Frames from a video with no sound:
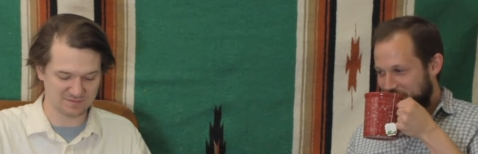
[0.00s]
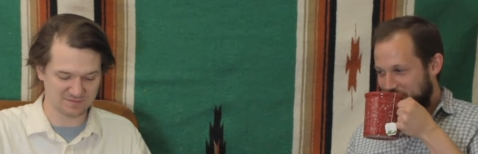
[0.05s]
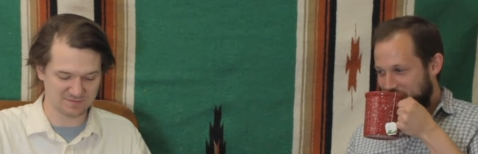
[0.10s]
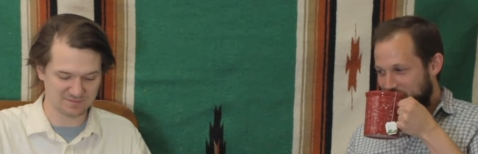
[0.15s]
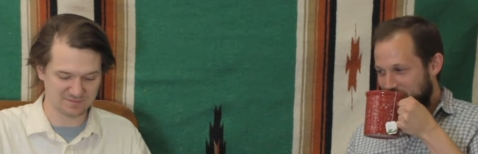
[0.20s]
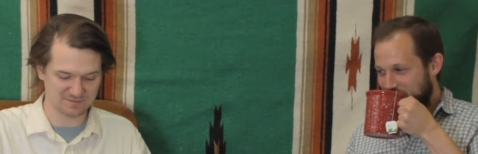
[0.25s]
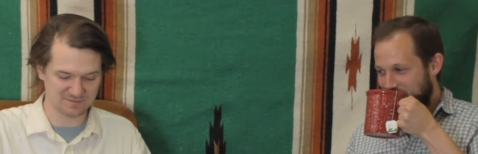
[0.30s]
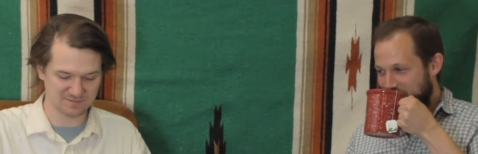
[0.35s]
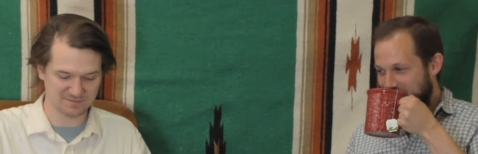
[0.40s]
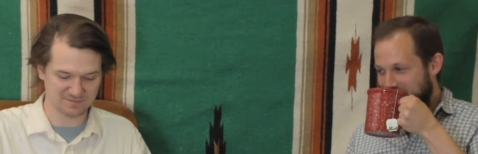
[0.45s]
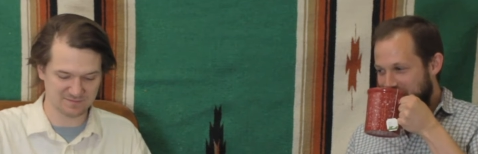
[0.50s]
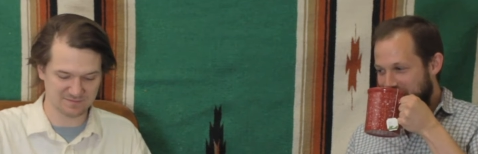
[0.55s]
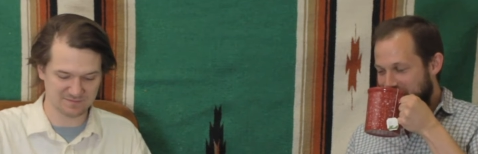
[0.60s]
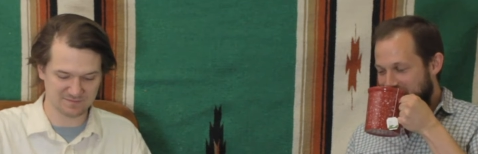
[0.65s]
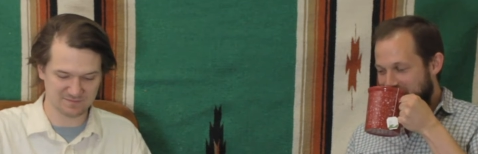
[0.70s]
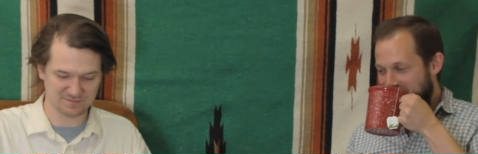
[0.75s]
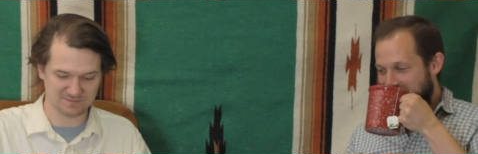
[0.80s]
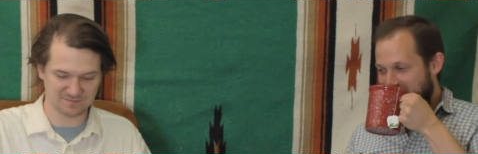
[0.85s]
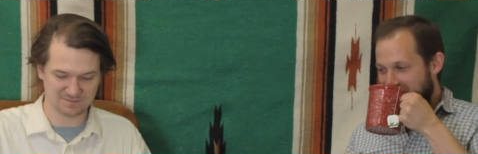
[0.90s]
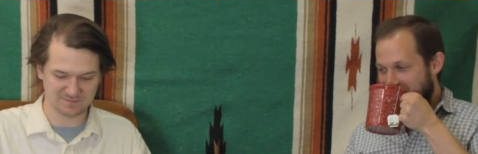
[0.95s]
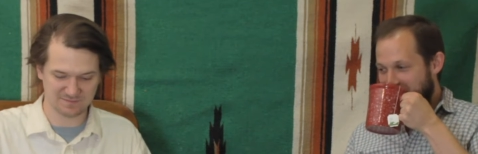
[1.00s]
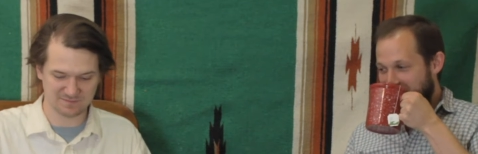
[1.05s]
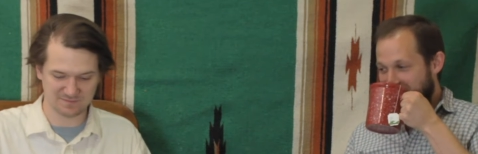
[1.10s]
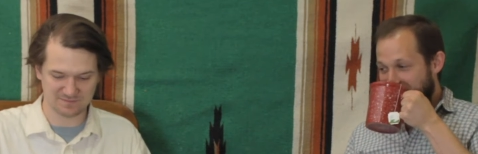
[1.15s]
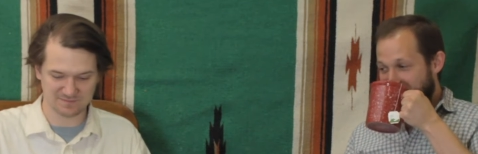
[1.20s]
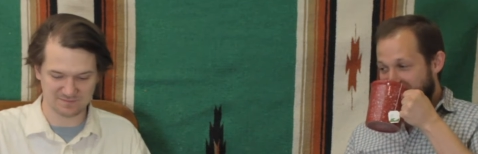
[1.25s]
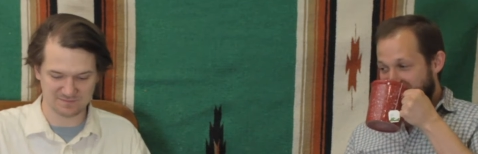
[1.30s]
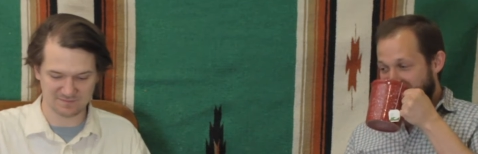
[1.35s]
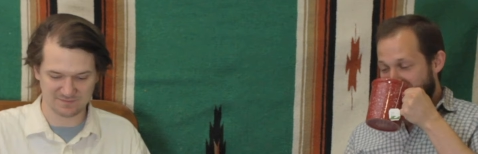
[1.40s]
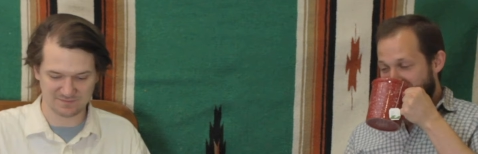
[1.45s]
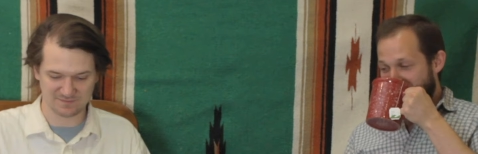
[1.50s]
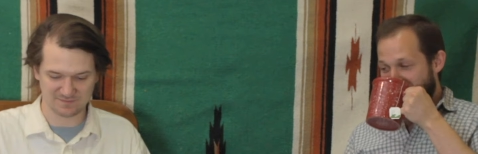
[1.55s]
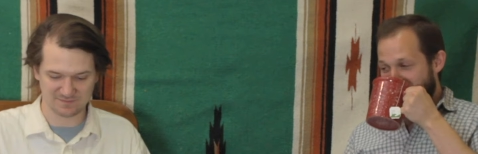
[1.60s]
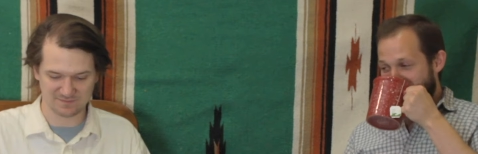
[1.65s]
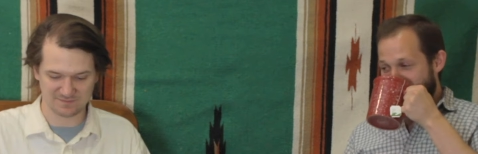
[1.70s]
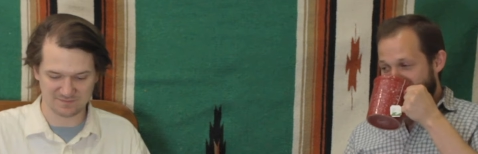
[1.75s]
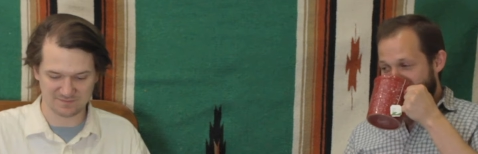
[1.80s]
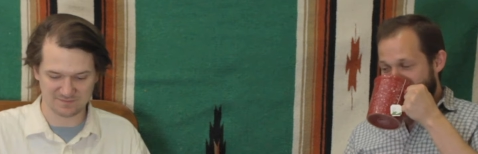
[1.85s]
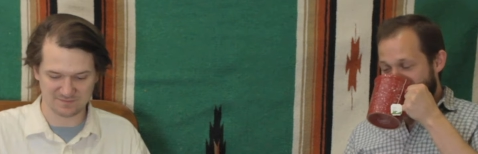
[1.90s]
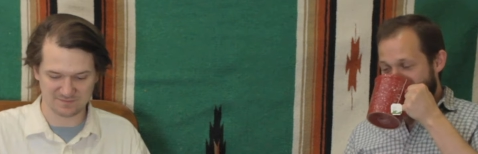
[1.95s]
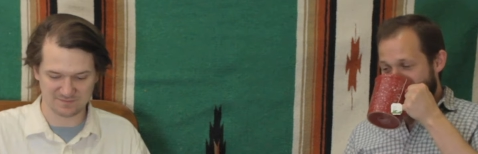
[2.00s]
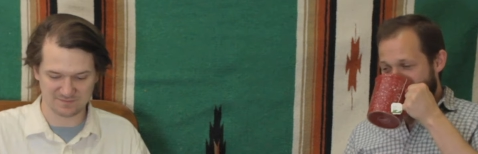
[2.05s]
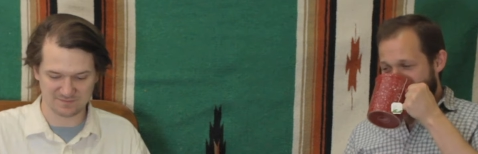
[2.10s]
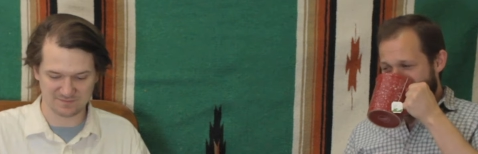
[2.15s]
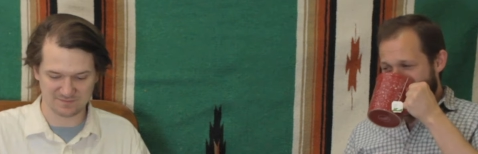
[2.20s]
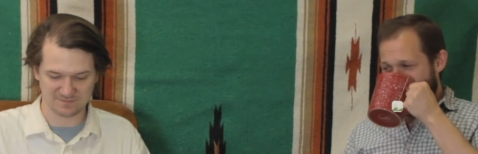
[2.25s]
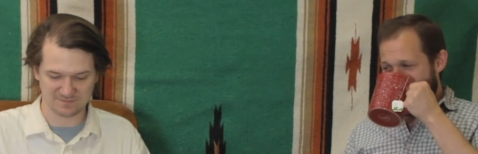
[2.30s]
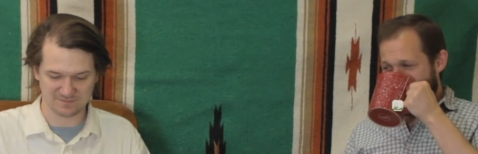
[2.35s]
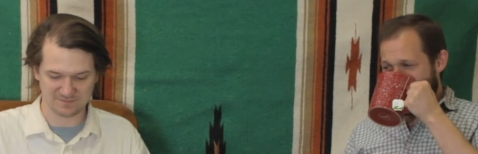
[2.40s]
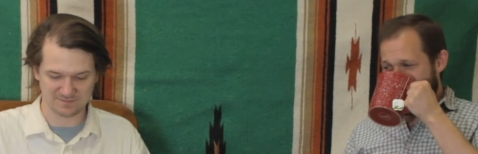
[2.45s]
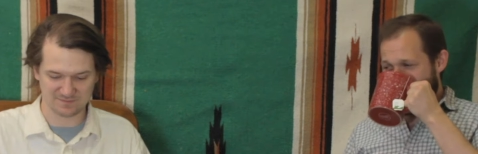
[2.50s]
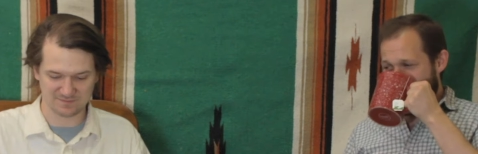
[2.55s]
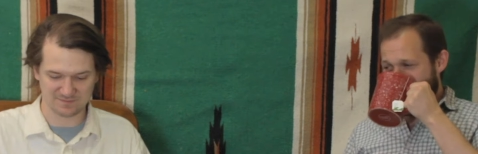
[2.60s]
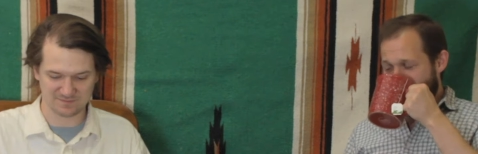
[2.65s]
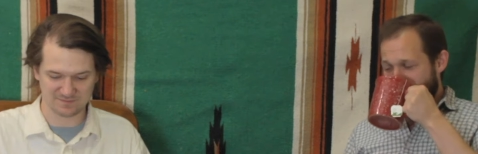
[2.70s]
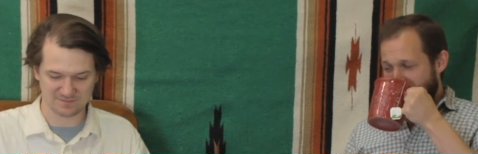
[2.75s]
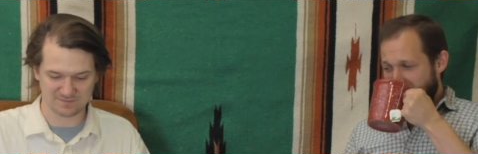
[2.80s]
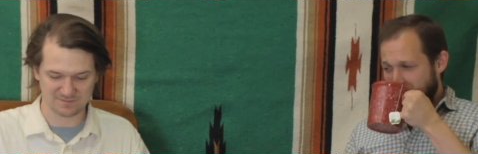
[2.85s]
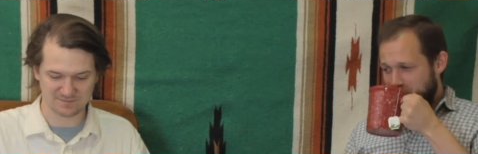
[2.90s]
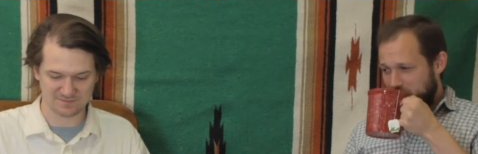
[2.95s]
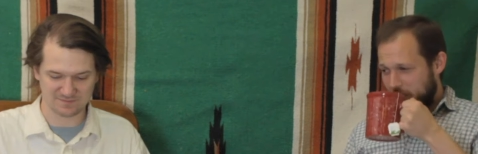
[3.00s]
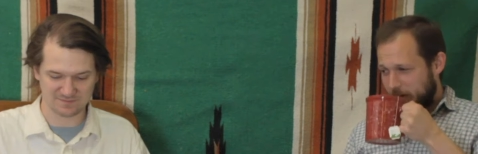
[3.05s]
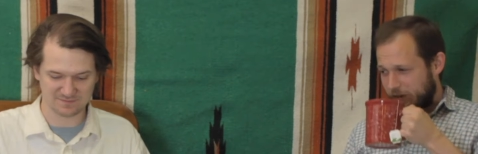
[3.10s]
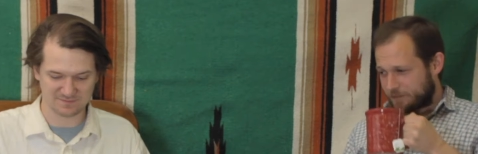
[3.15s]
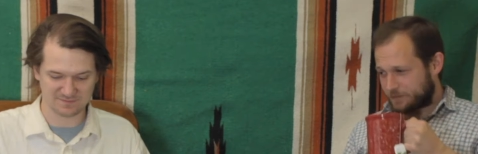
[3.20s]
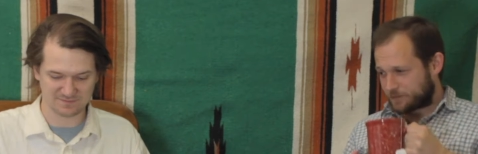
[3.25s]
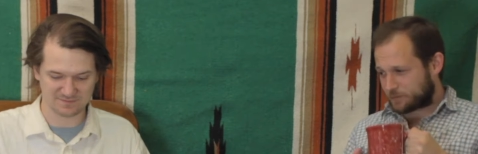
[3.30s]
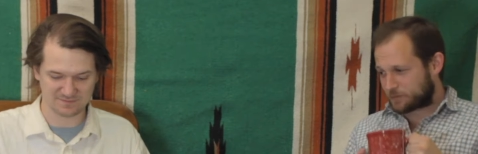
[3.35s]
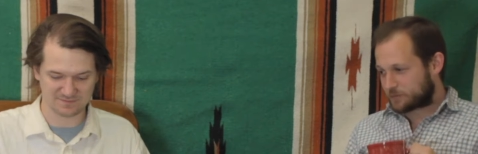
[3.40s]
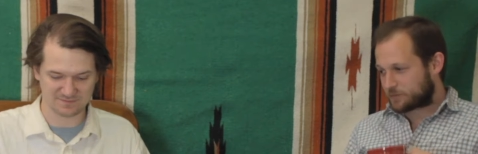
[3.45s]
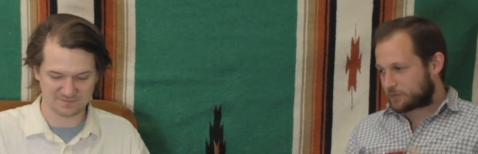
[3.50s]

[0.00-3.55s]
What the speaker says: [no speech]